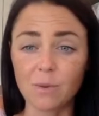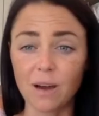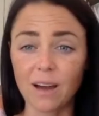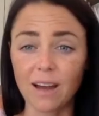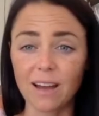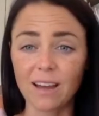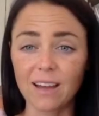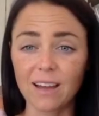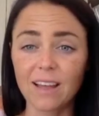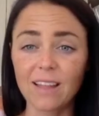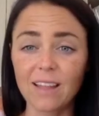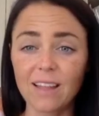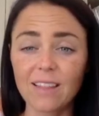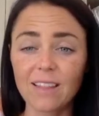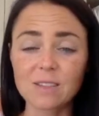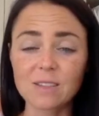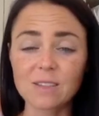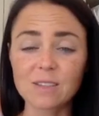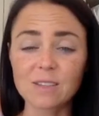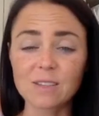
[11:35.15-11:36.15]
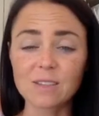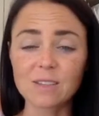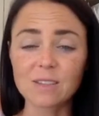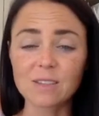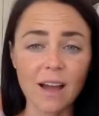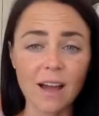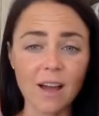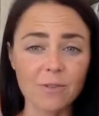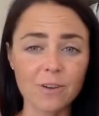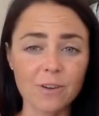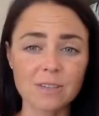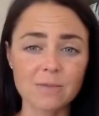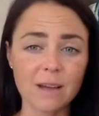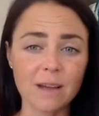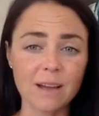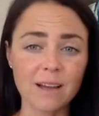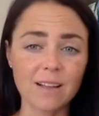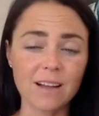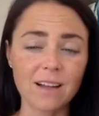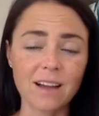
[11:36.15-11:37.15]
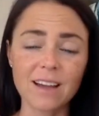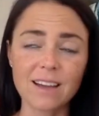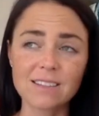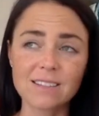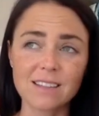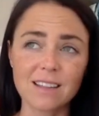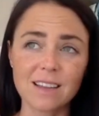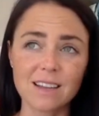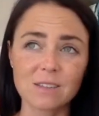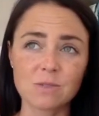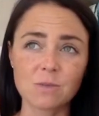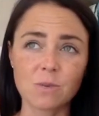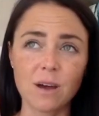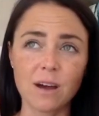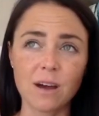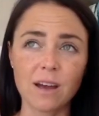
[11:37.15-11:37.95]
And that's why I offer it to my clients.